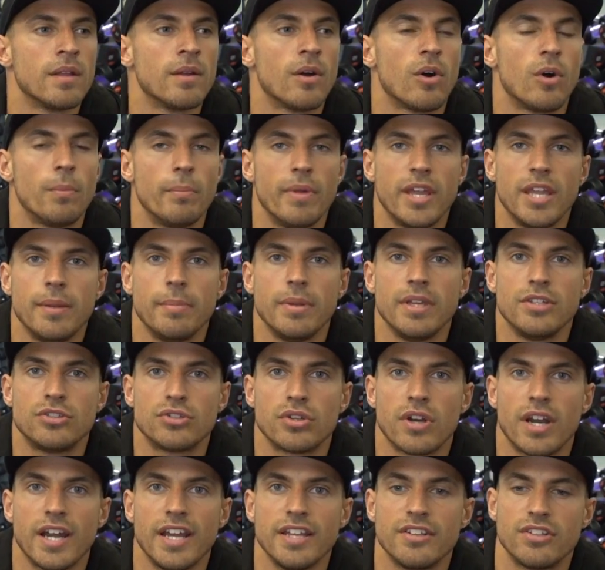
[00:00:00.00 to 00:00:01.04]
Or maybe
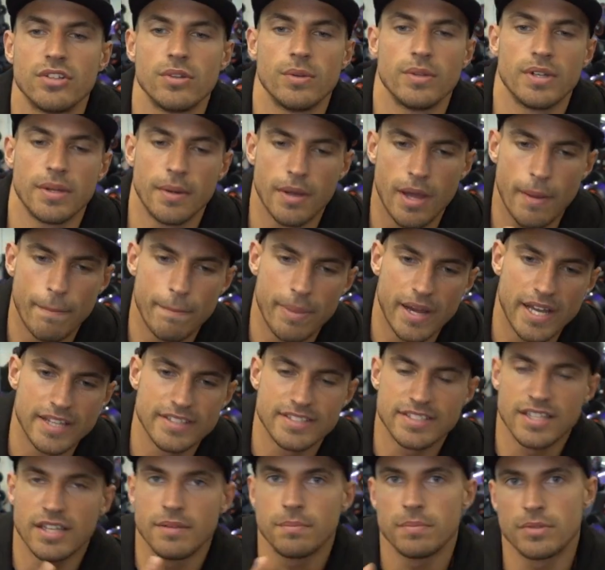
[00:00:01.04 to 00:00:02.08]
try doing a
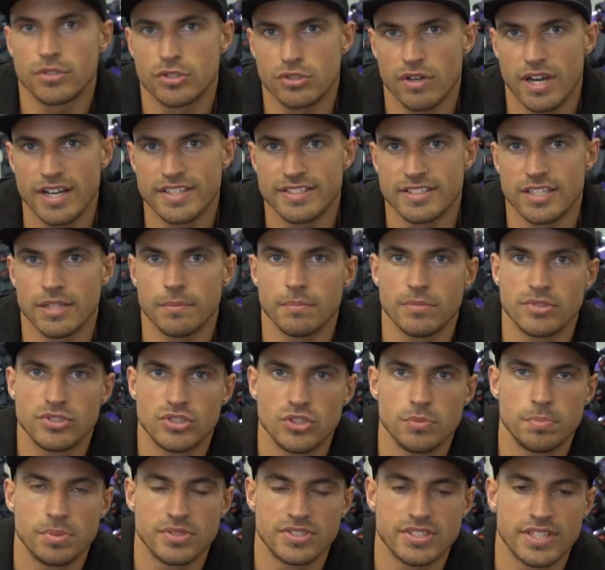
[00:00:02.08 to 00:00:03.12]
bicep tricep
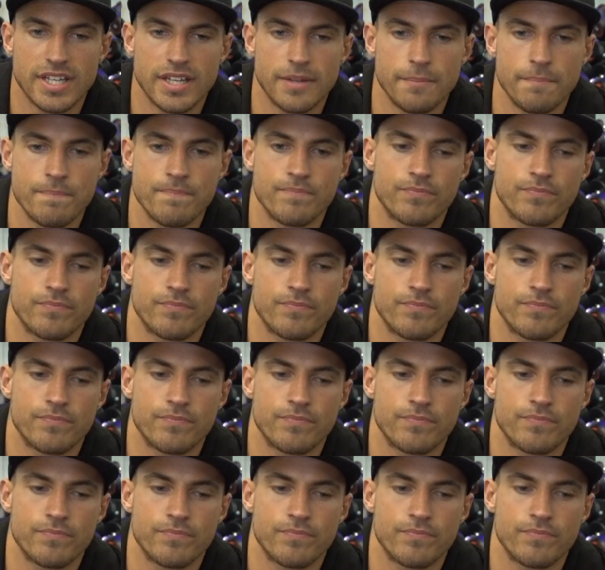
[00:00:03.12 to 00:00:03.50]
superset,